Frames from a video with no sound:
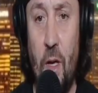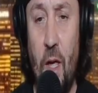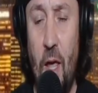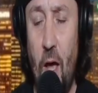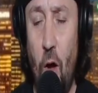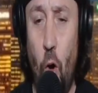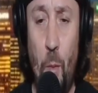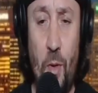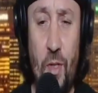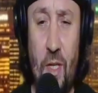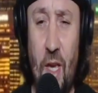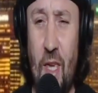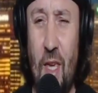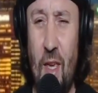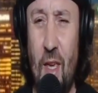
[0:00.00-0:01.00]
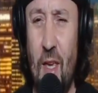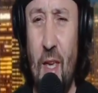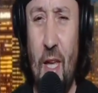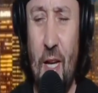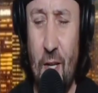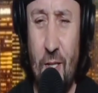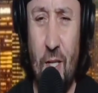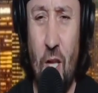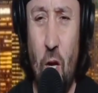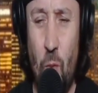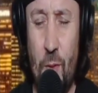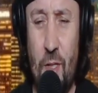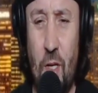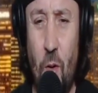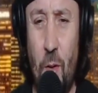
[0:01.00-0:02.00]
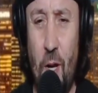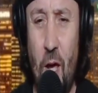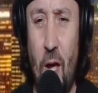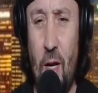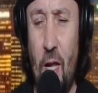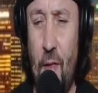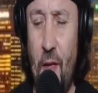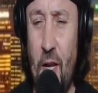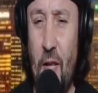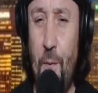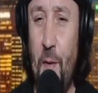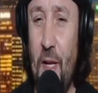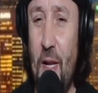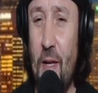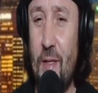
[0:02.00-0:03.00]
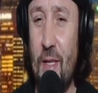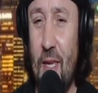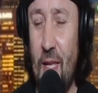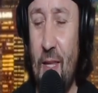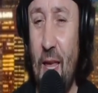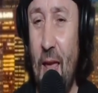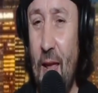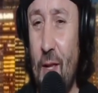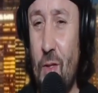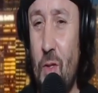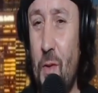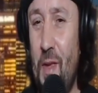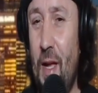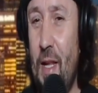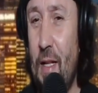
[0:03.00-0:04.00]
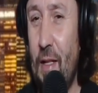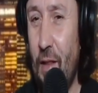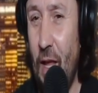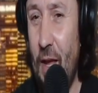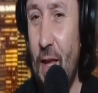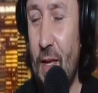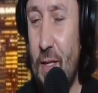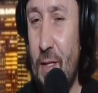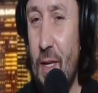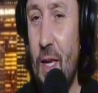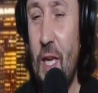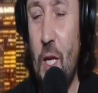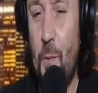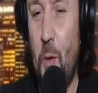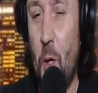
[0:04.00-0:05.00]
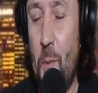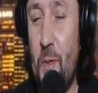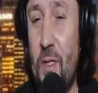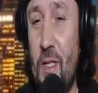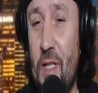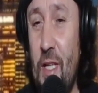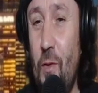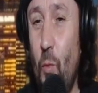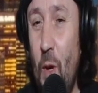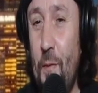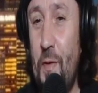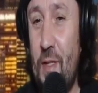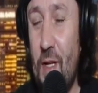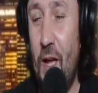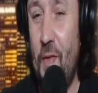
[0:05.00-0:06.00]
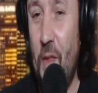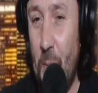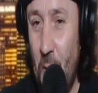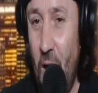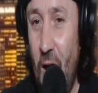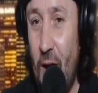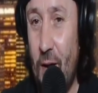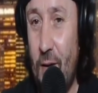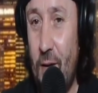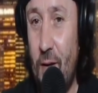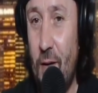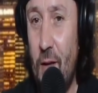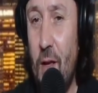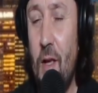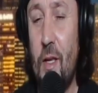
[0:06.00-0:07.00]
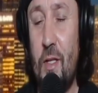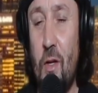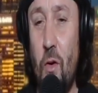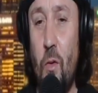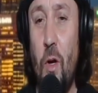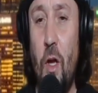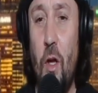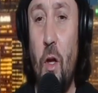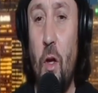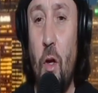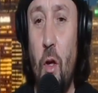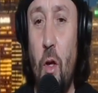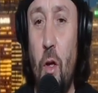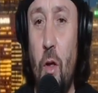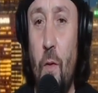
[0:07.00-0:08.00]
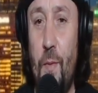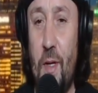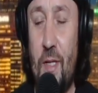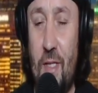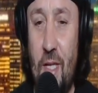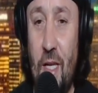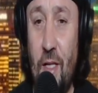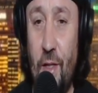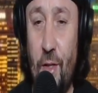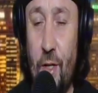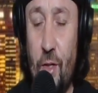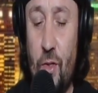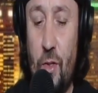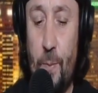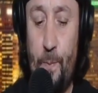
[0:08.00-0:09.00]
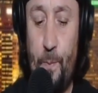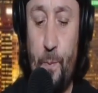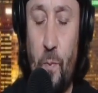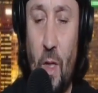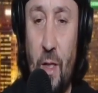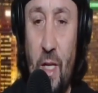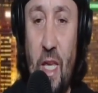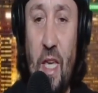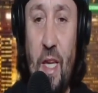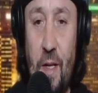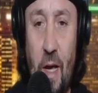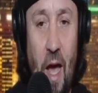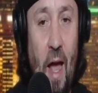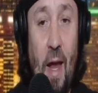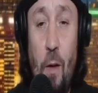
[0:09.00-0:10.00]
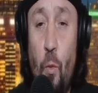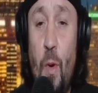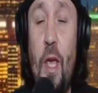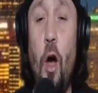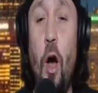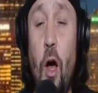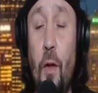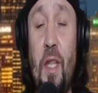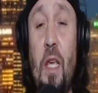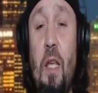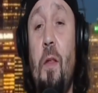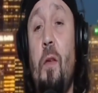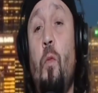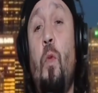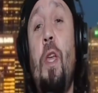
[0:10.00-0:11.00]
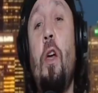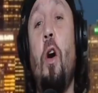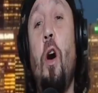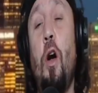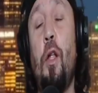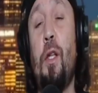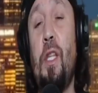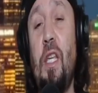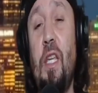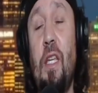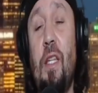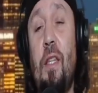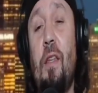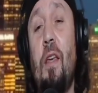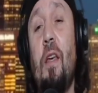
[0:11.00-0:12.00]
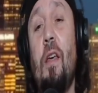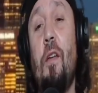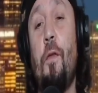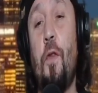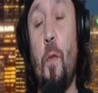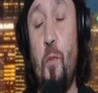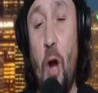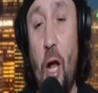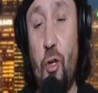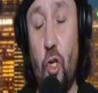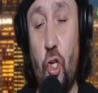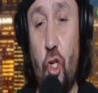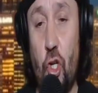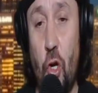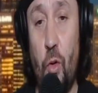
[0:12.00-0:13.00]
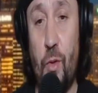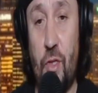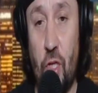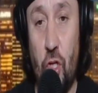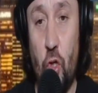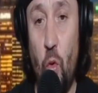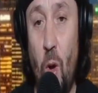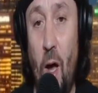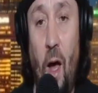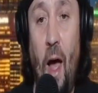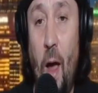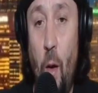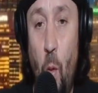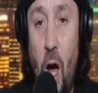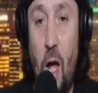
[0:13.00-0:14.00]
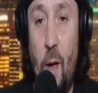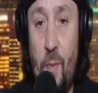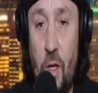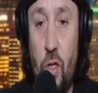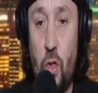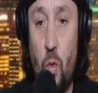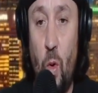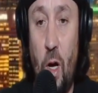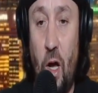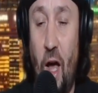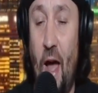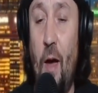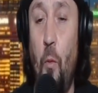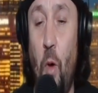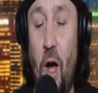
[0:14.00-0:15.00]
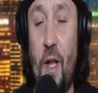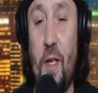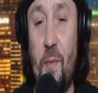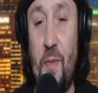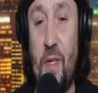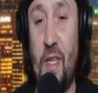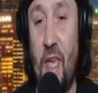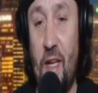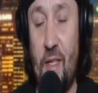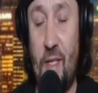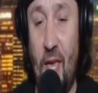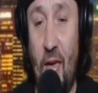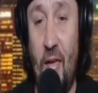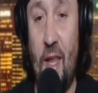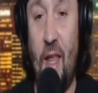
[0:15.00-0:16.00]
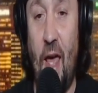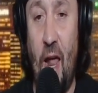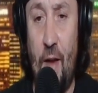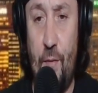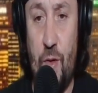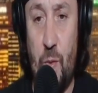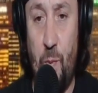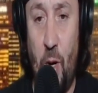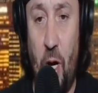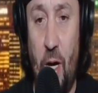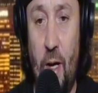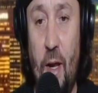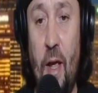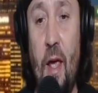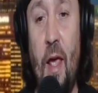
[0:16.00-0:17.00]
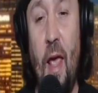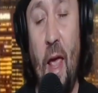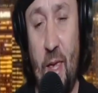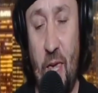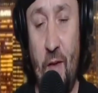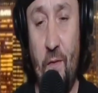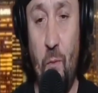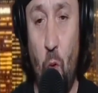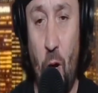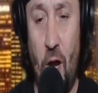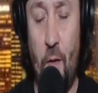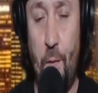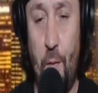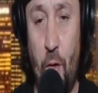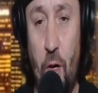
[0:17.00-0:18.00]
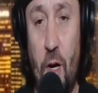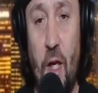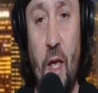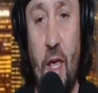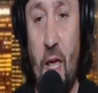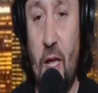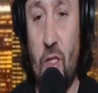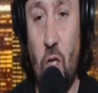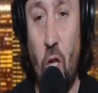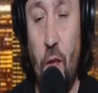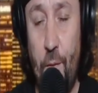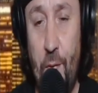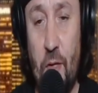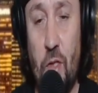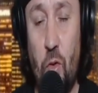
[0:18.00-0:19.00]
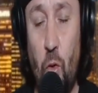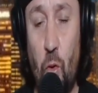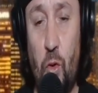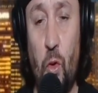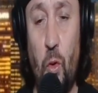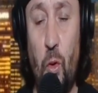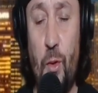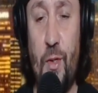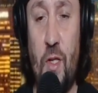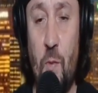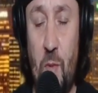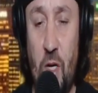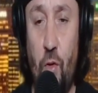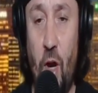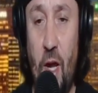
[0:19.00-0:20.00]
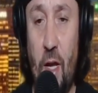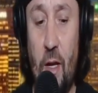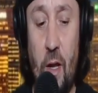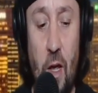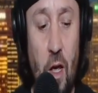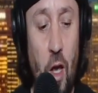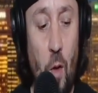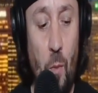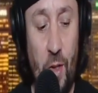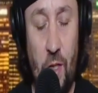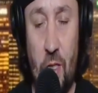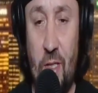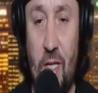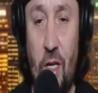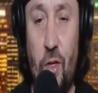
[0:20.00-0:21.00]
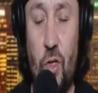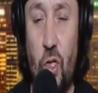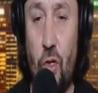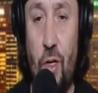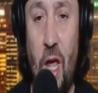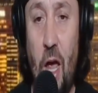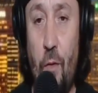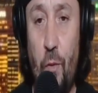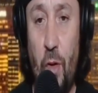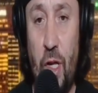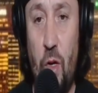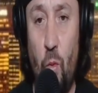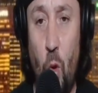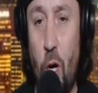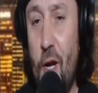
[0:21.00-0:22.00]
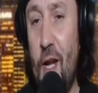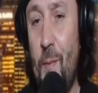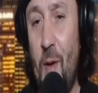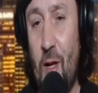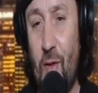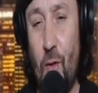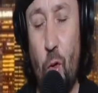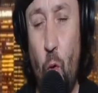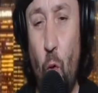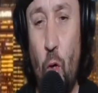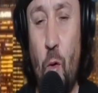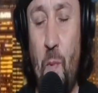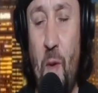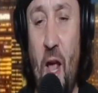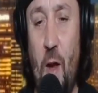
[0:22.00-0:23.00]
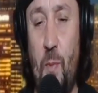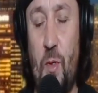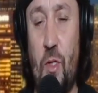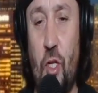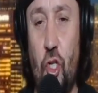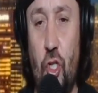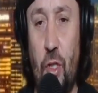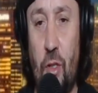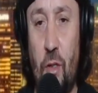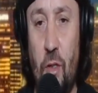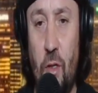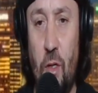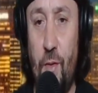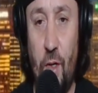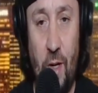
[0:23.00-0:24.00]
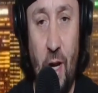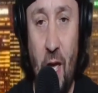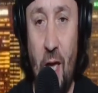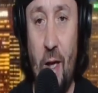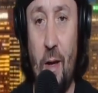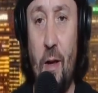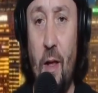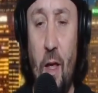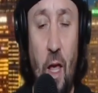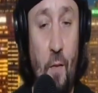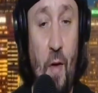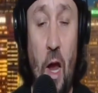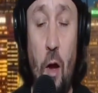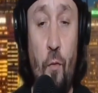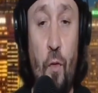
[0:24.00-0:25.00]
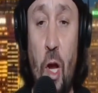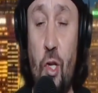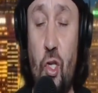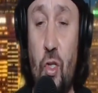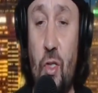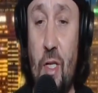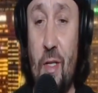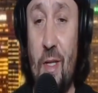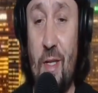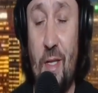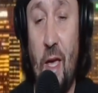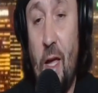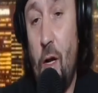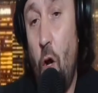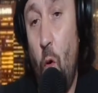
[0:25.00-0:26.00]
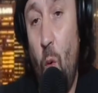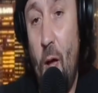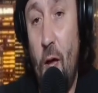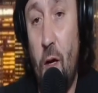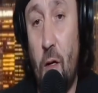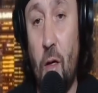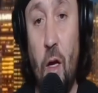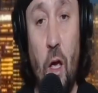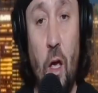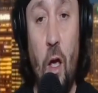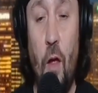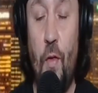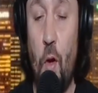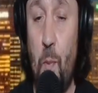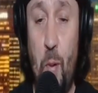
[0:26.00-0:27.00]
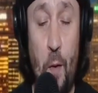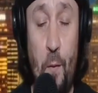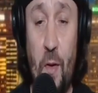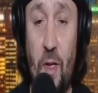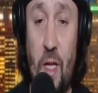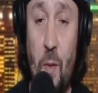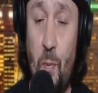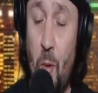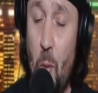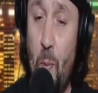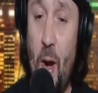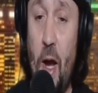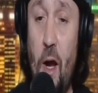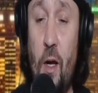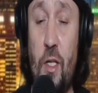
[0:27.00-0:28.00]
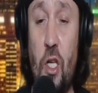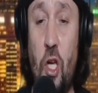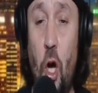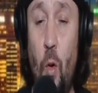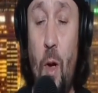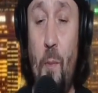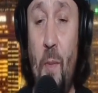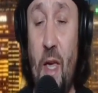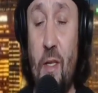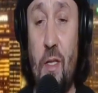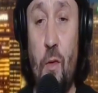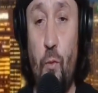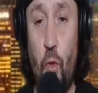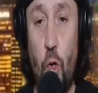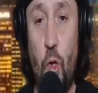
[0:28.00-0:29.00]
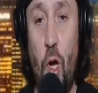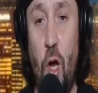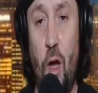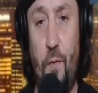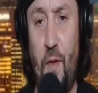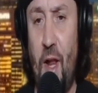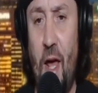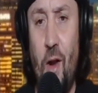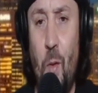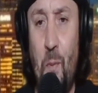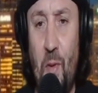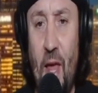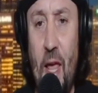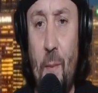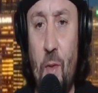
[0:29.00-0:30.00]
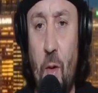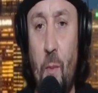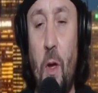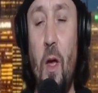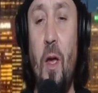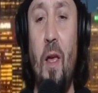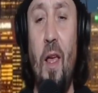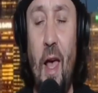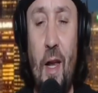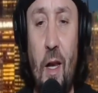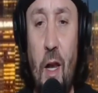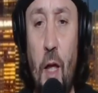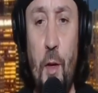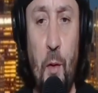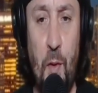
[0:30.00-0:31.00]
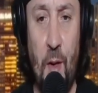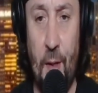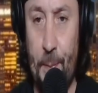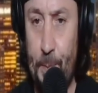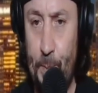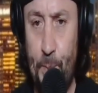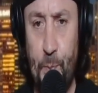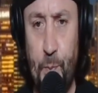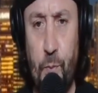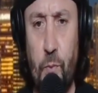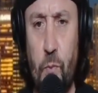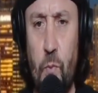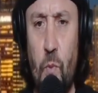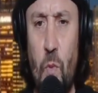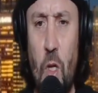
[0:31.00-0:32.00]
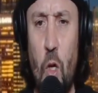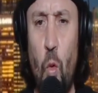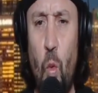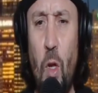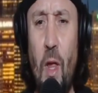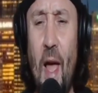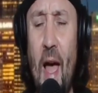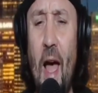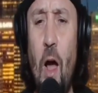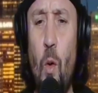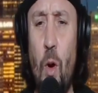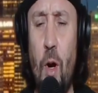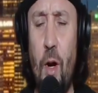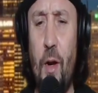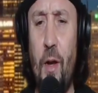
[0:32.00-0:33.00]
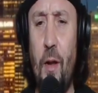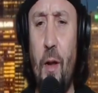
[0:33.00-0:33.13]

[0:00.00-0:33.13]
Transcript: almost like he doesn't know what's going on. And then if he doesn't get the answer that he likes, he purposely whiffs on the block. So the Steelers we all need for Broderick Jones to do well. I want him to do well. I want him to get his head out of his butt and give more effort. He has all the physical tools to be great. But the Steelers are not really worried about their quarterback position. They're not. If Aaron Rodgers doesn't sign, oh well. They're perfectly prepared to go at Mason Rudolph, and I don't blame them. And another thing, Will Howard